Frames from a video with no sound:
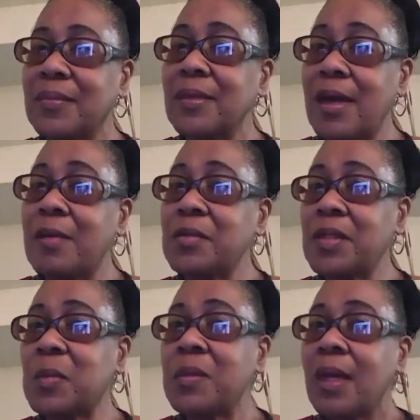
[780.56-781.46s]
Yeah,
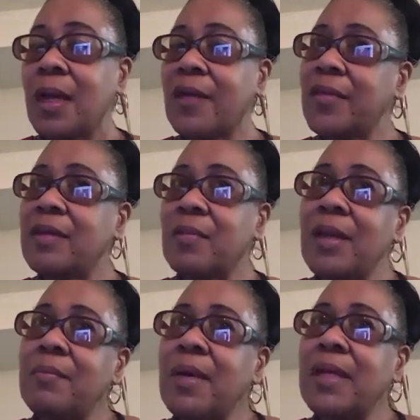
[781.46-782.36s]
I think
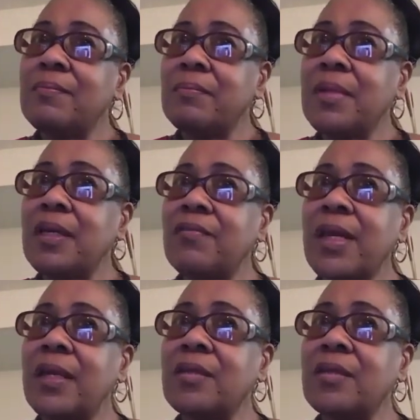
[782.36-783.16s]
I may have had